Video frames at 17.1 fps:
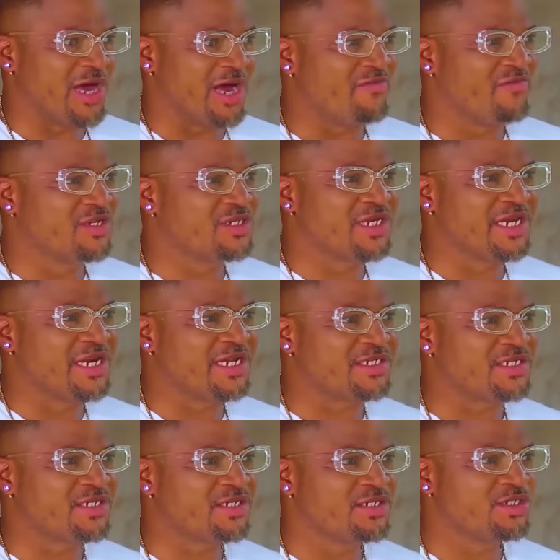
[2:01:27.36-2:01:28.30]
You haven't seen
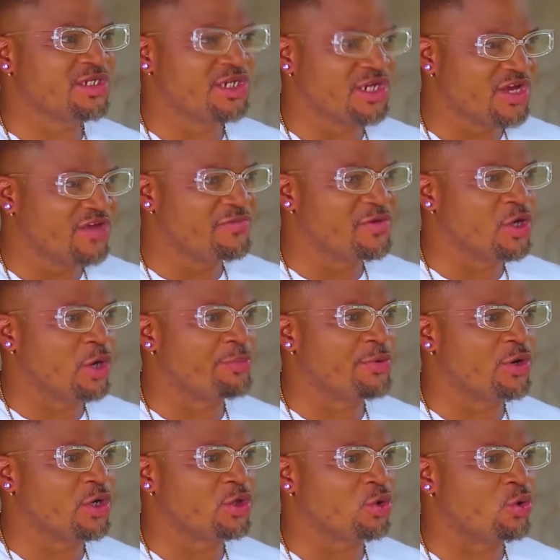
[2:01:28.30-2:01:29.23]
it? Did you give me
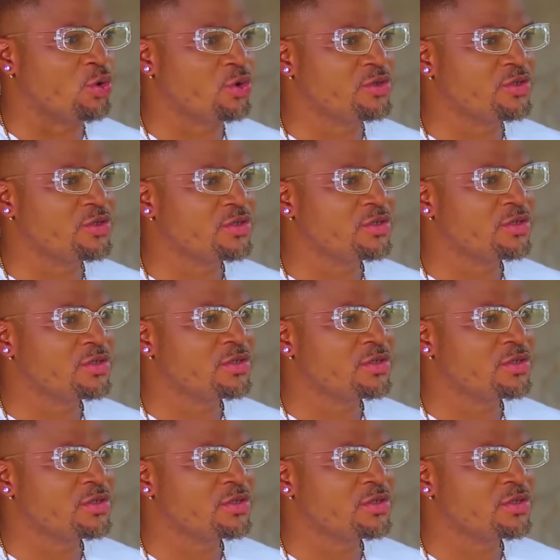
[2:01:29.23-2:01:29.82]
your period to hold?